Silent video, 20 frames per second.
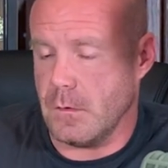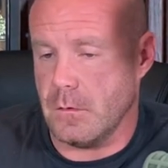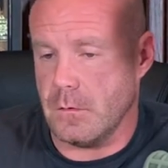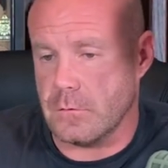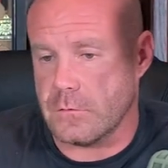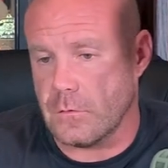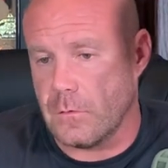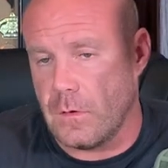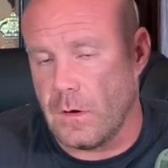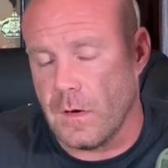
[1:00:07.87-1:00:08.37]

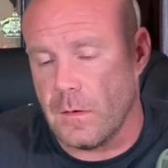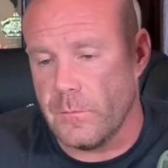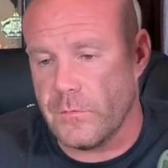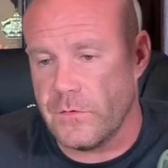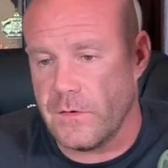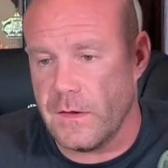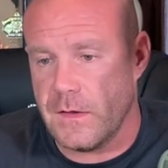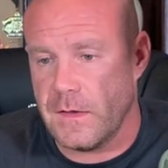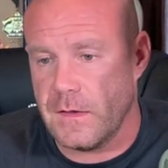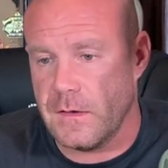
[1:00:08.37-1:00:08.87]
So all I'm
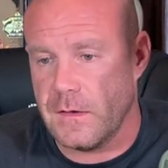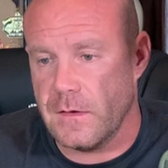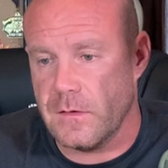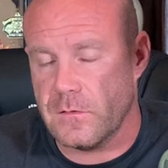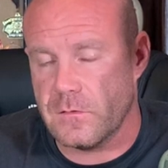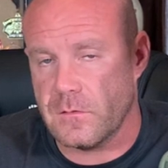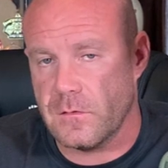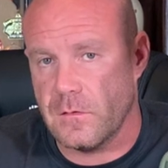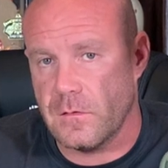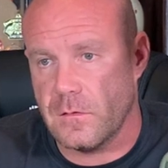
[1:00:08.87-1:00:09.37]
saying
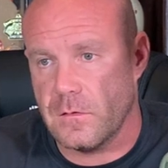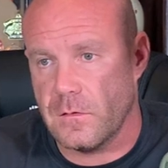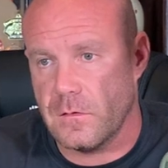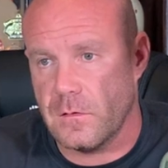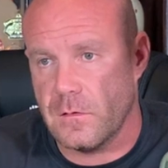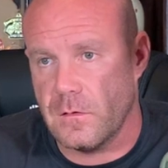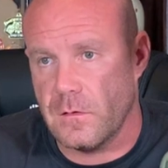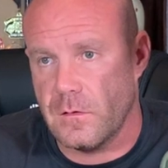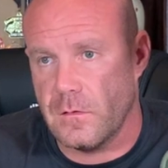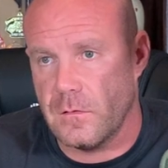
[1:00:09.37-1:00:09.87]
is,
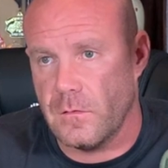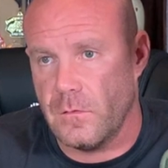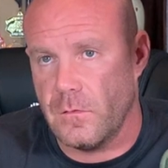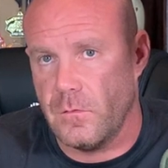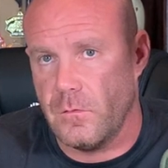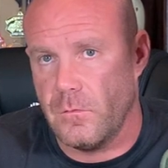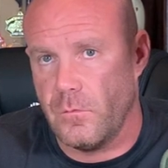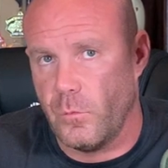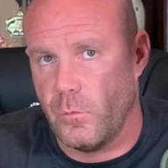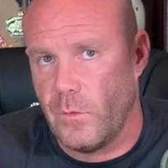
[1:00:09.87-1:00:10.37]

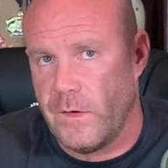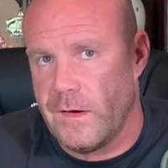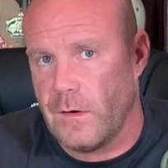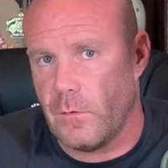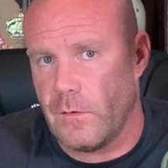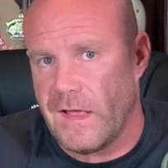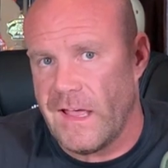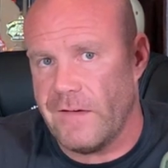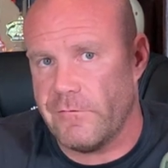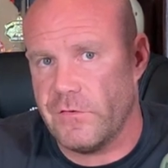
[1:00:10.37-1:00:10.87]
we
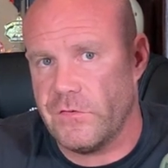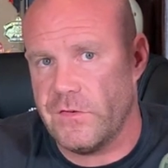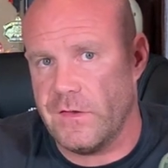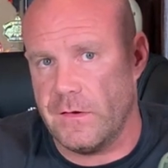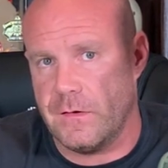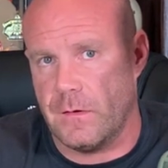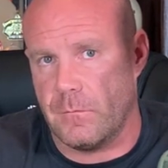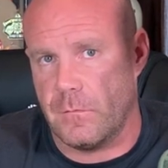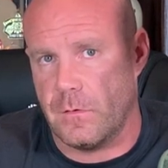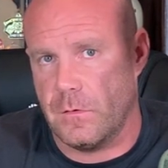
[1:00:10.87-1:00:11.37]
don't have a
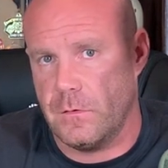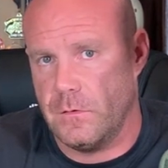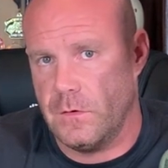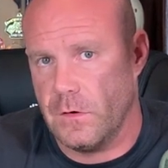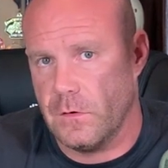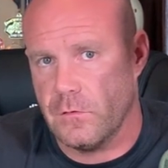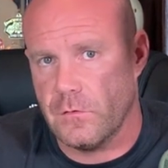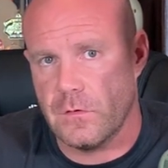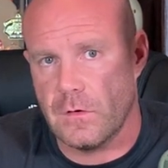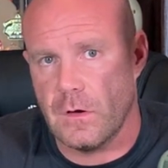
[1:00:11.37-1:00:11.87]
set number.
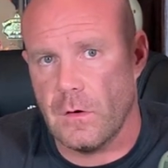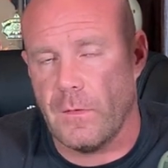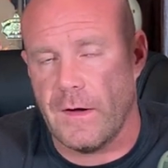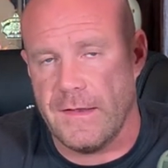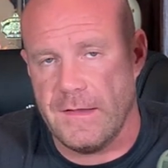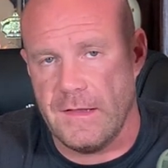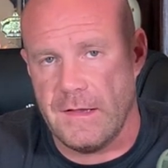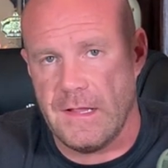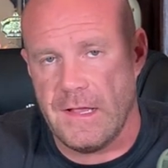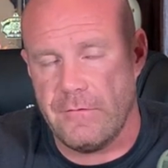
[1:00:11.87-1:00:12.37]
Years ago, I
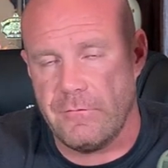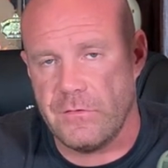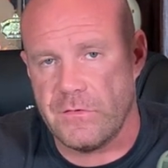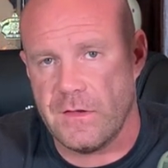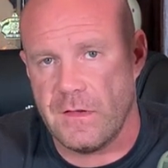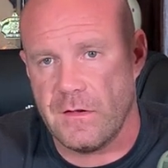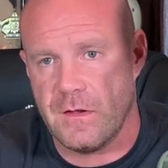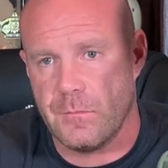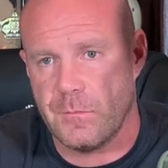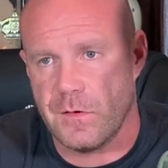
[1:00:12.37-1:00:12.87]
did have a
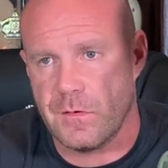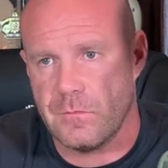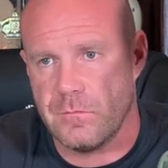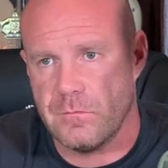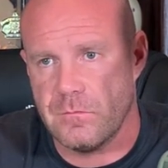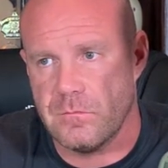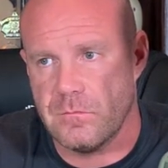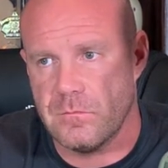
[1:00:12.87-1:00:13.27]
set number,